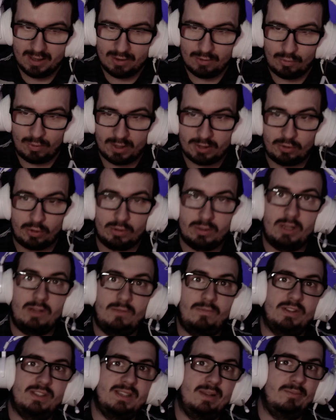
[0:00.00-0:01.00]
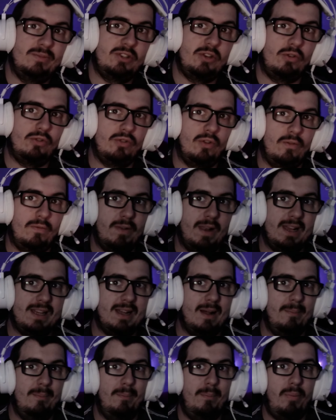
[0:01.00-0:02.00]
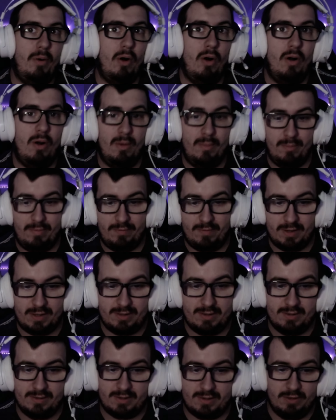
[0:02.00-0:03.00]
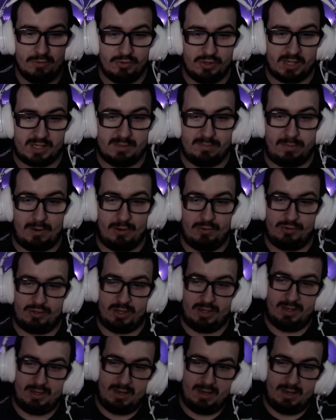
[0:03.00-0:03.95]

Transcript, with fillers: Oh, I thought it was some sort of like a bomb with huge explosion.